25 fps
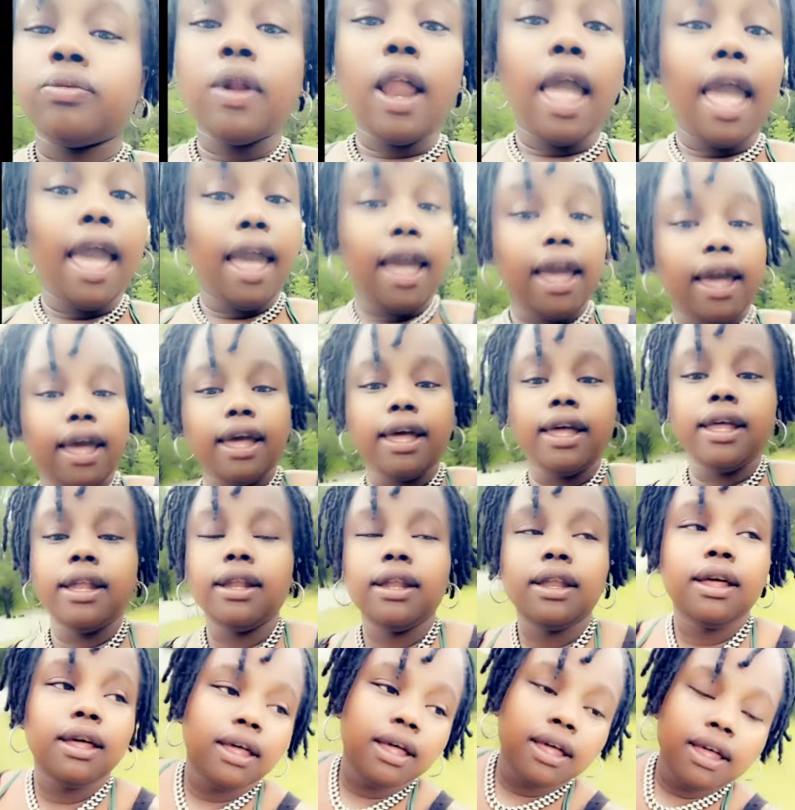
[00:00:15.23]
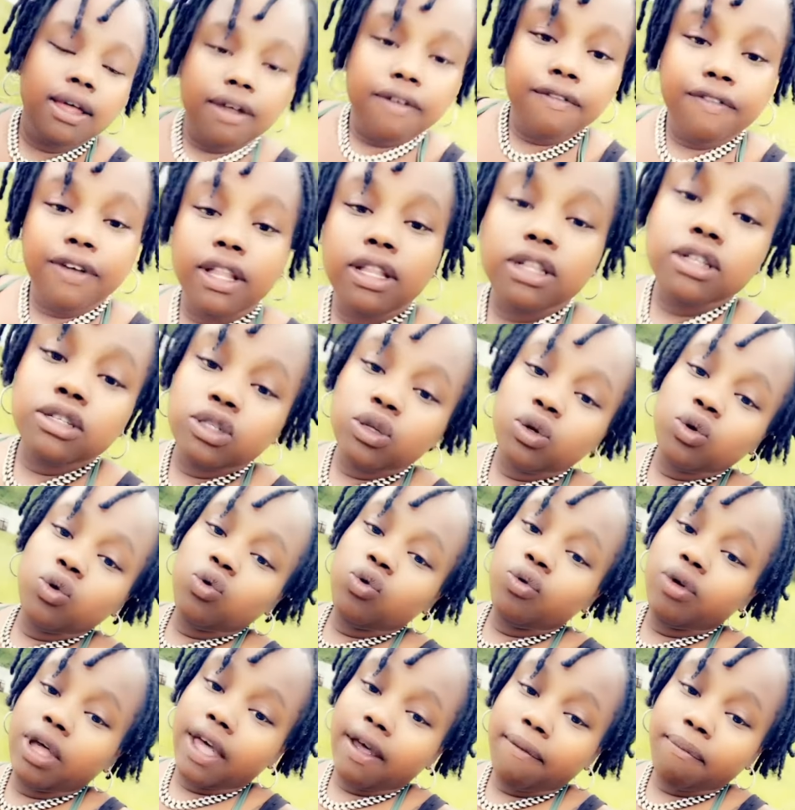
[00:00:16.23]
and fellows
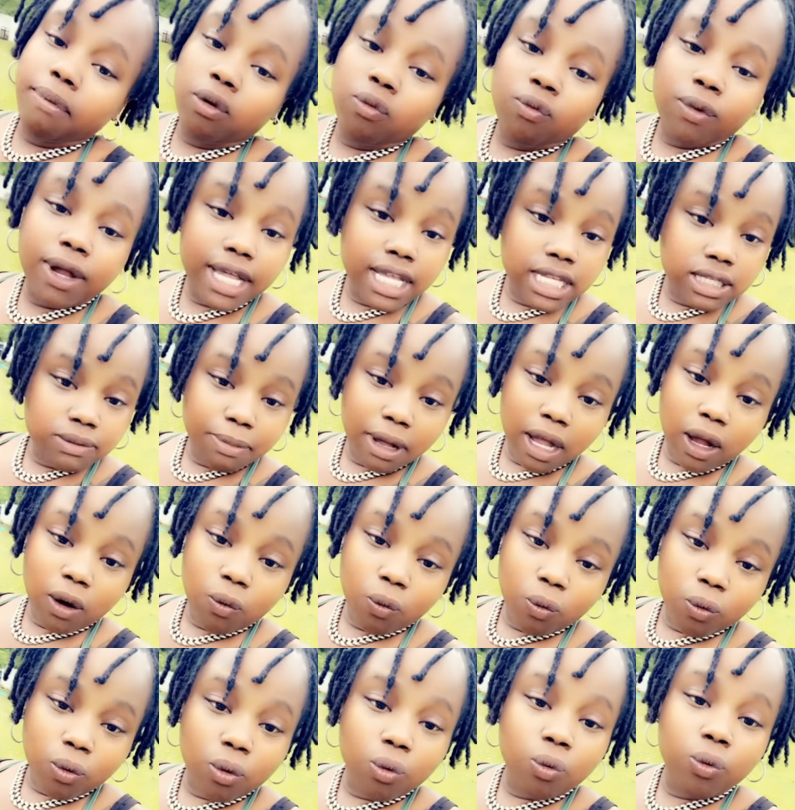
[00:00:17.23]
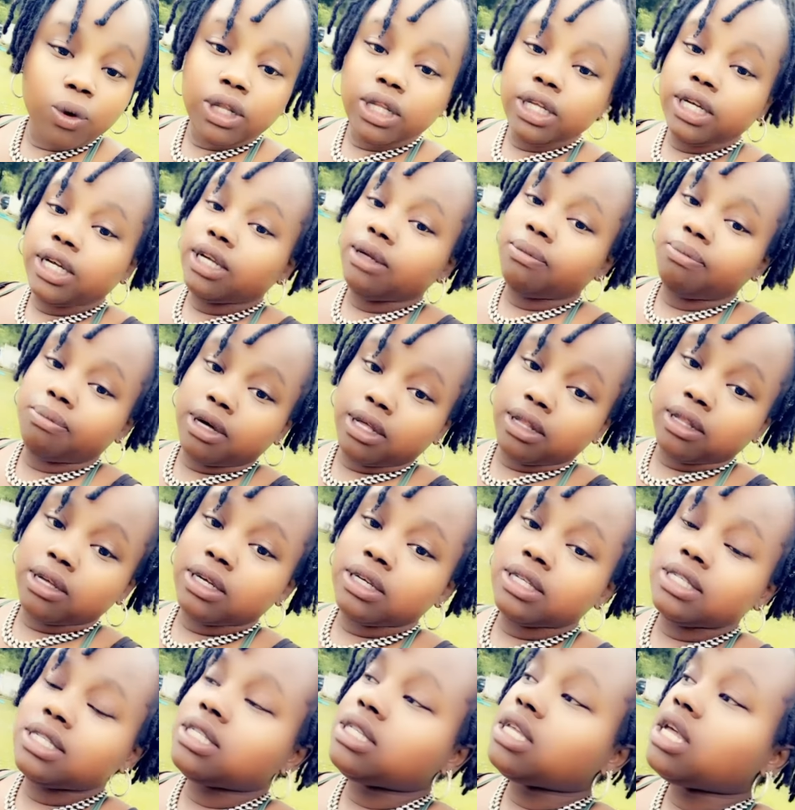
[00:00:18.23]
who have been raised by really good
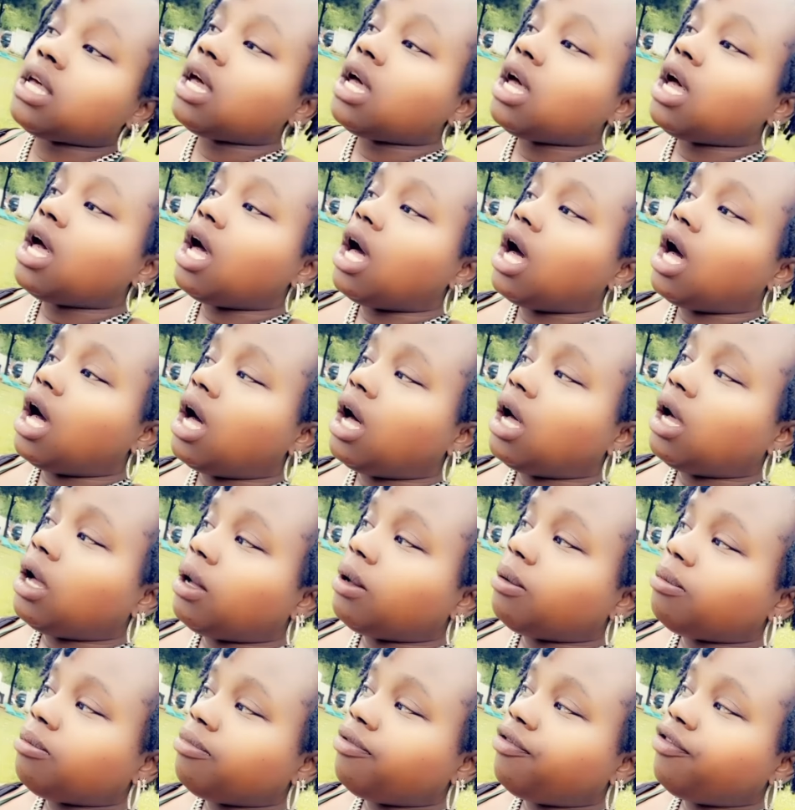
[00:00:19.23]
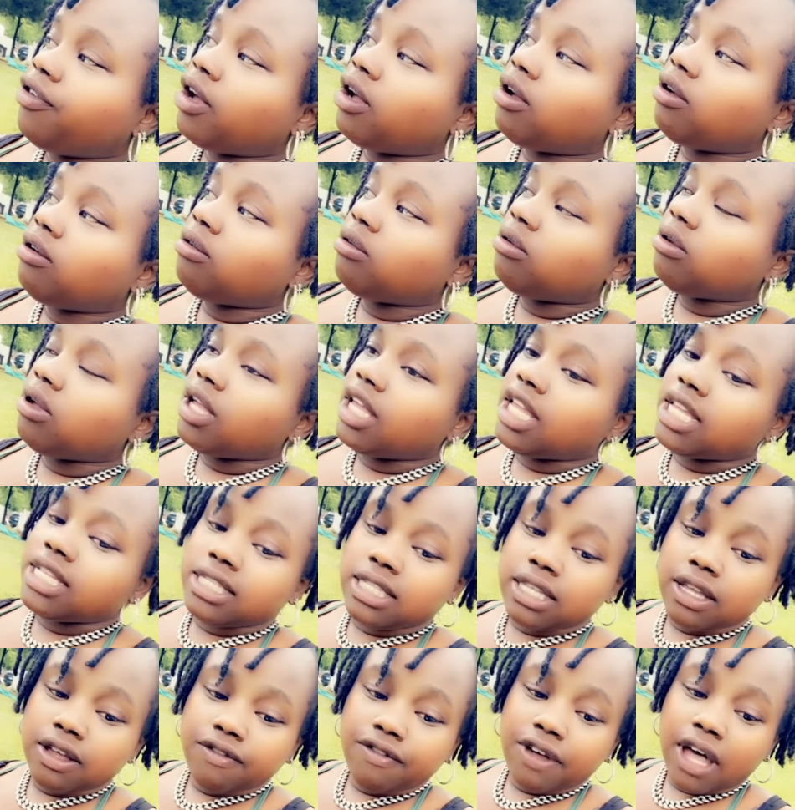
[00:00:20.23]
mothers, um, felt as
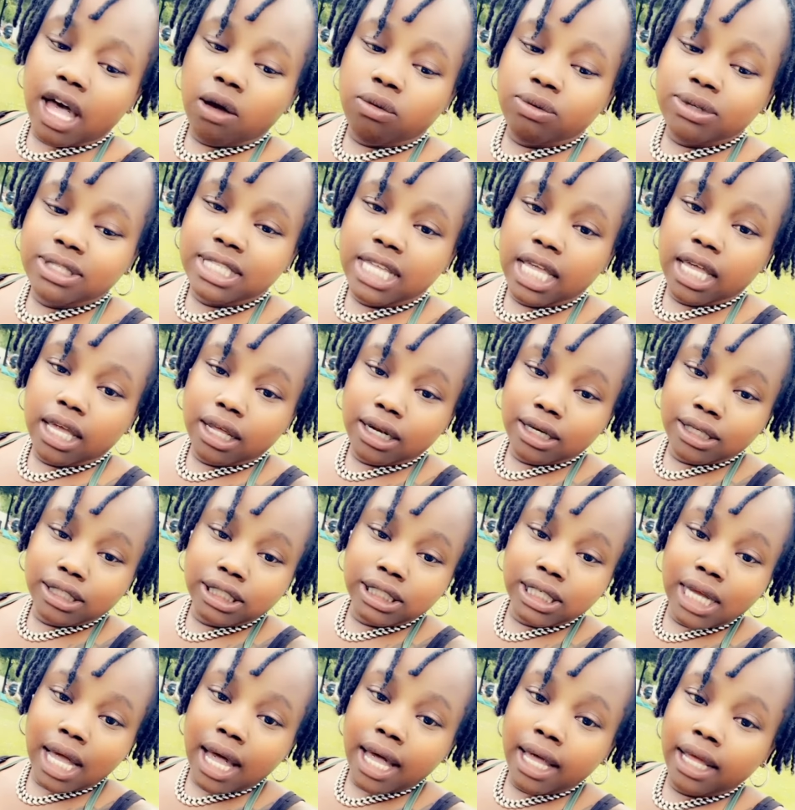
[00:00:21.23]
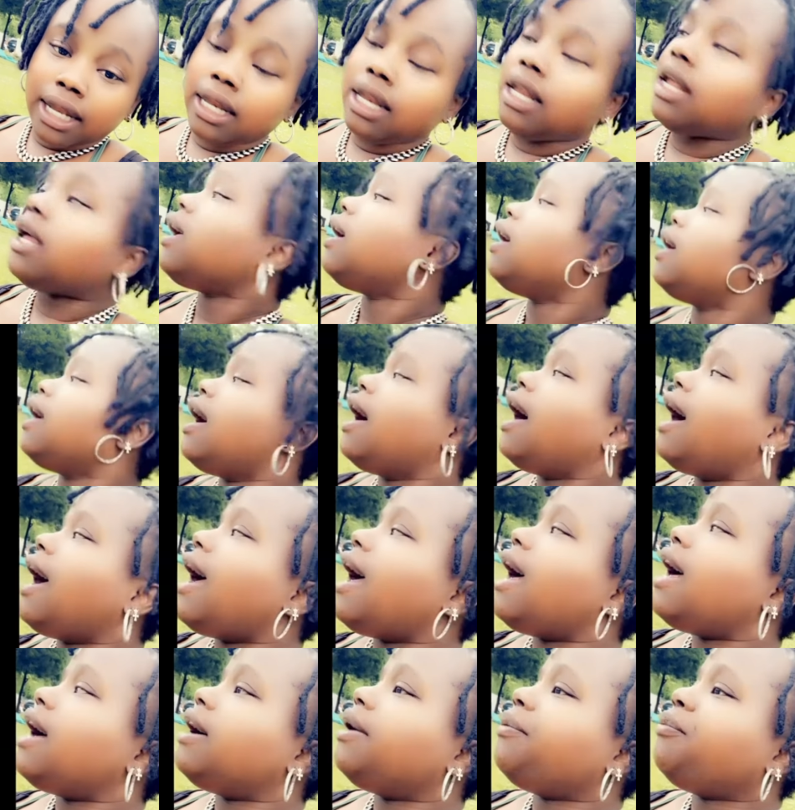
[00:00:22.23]
if I was taking a shot
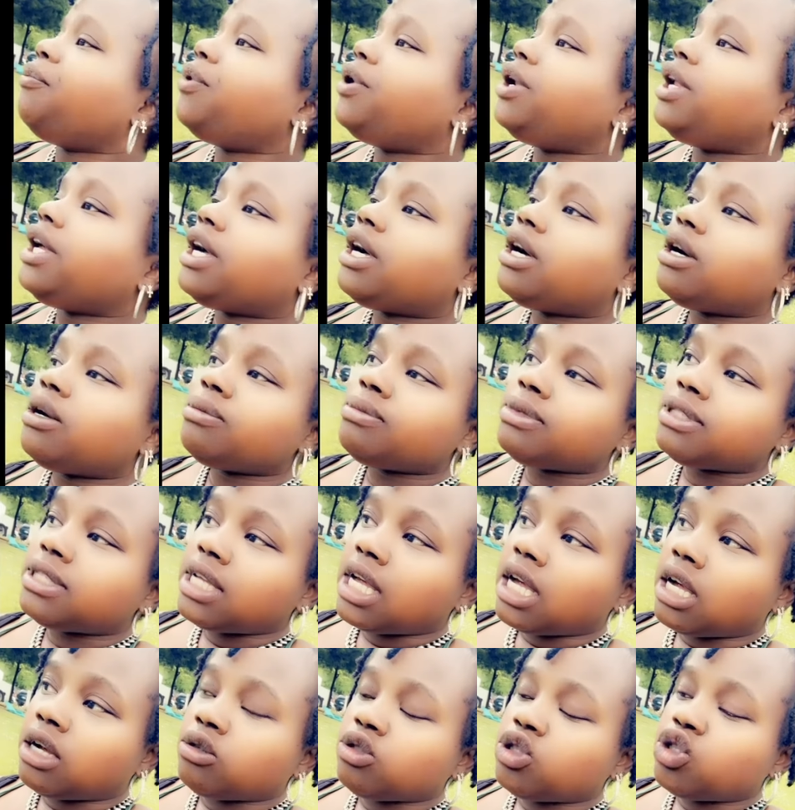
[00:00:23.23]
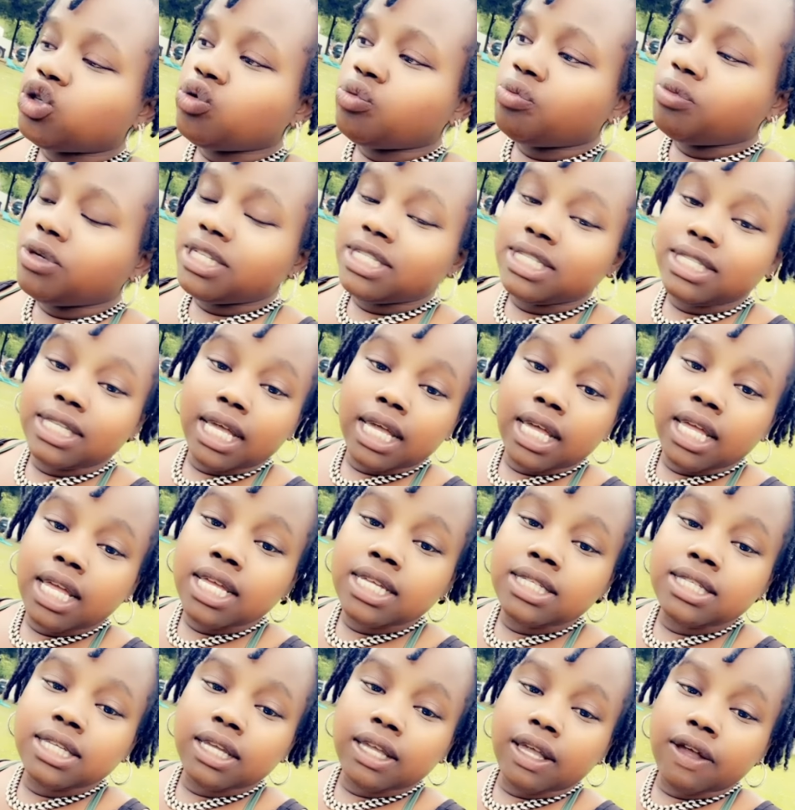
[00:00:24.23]
when it comes down to me saying
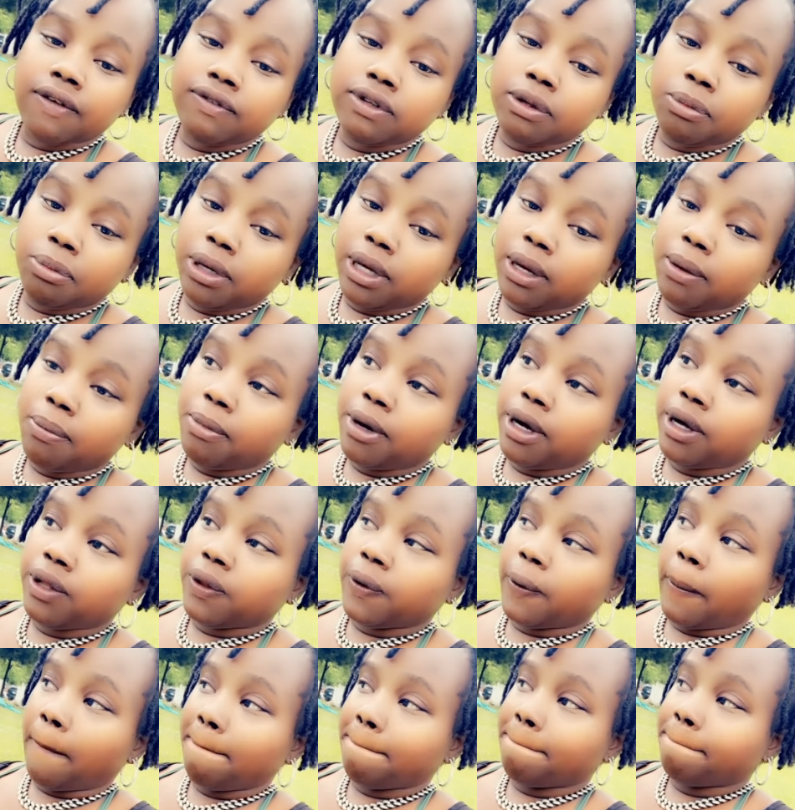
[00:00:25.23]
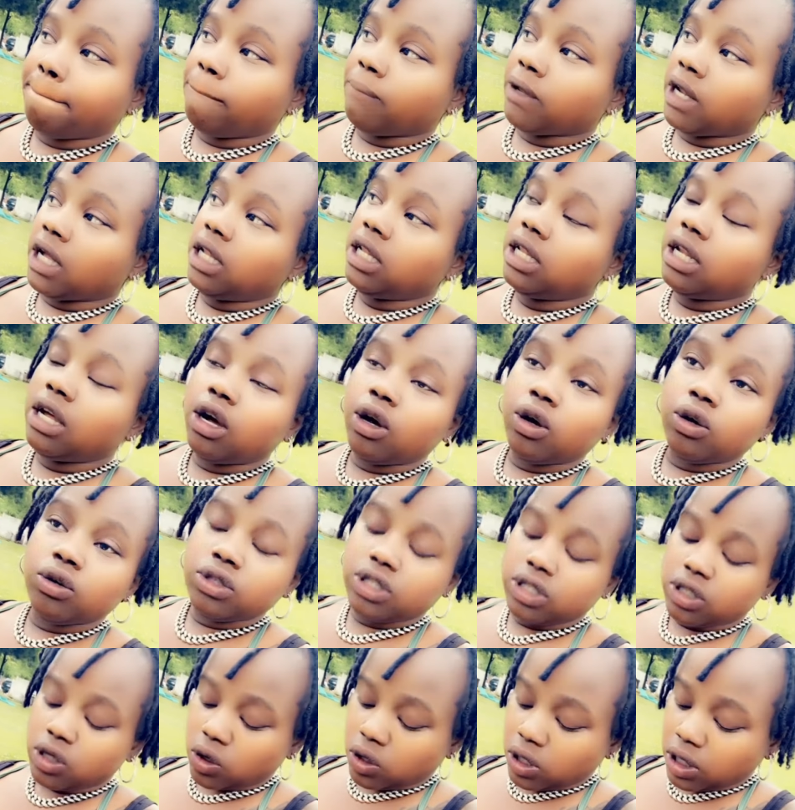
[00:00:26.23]
it's a gift to be a mother. No,
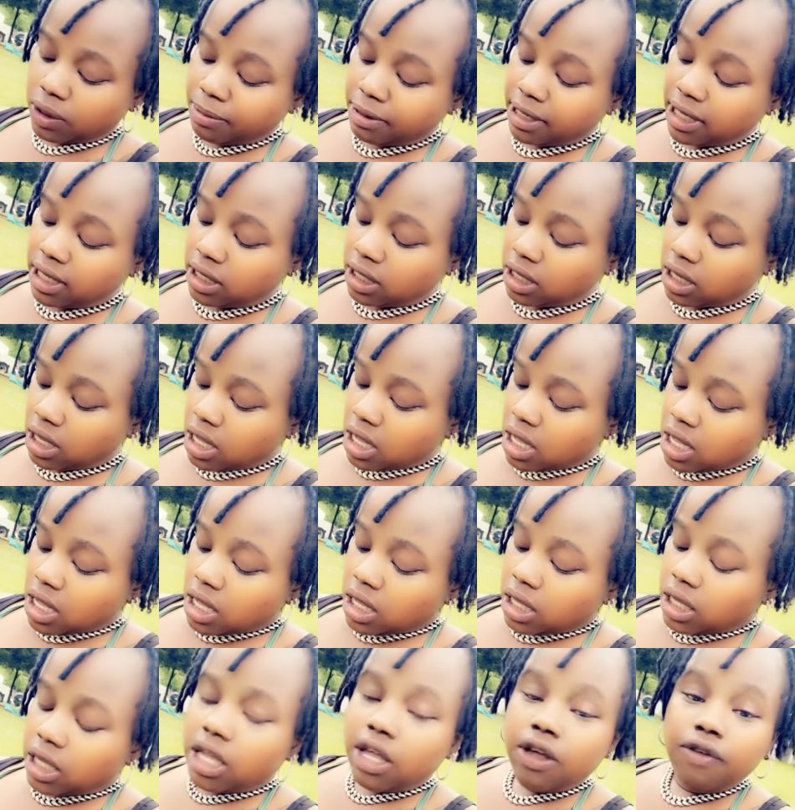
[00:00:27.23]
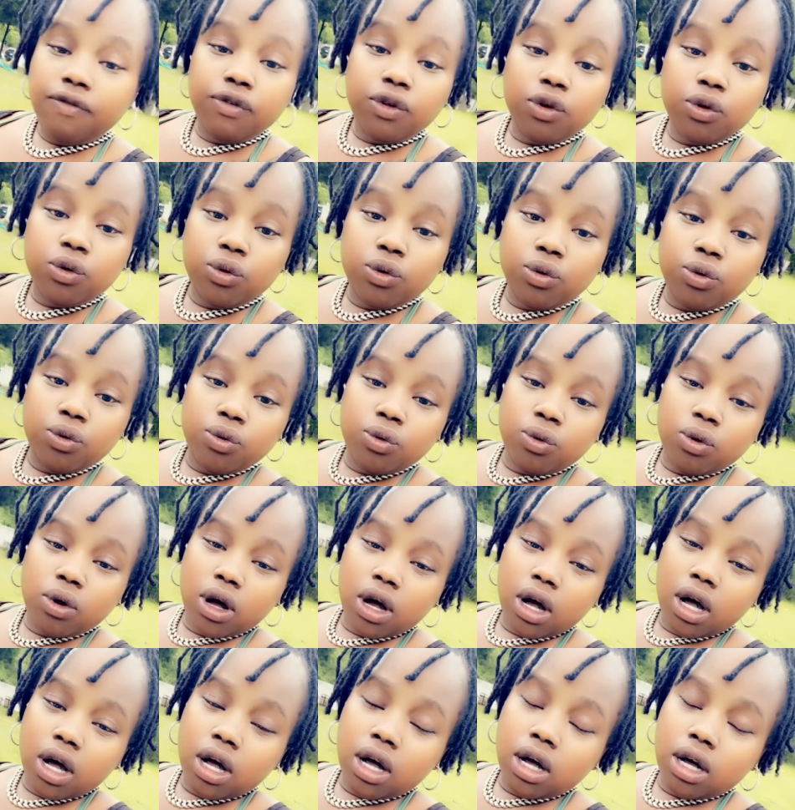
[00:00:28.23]
so let me give you
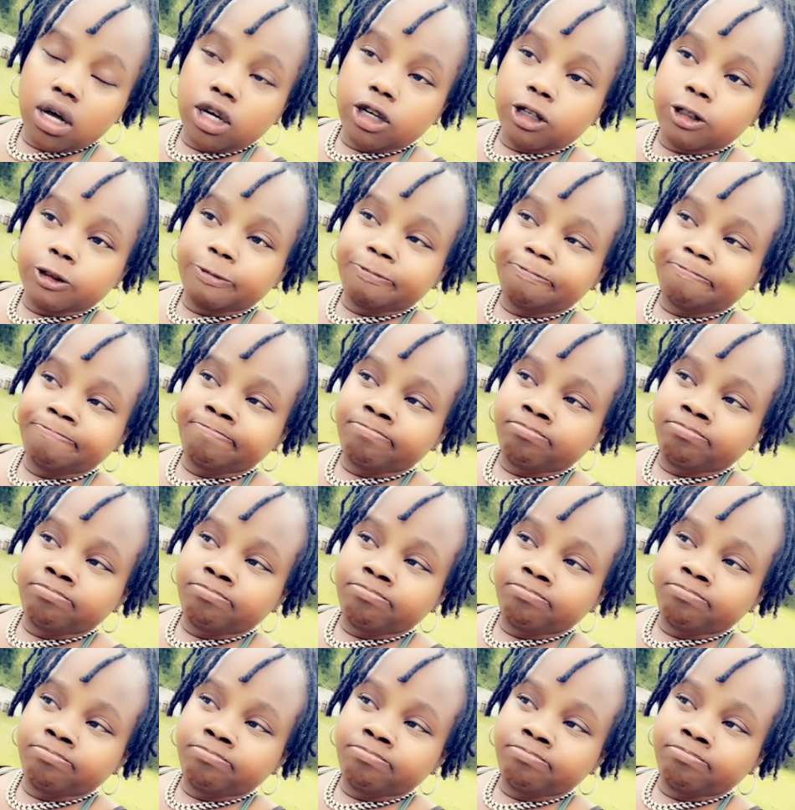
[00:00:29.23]
um,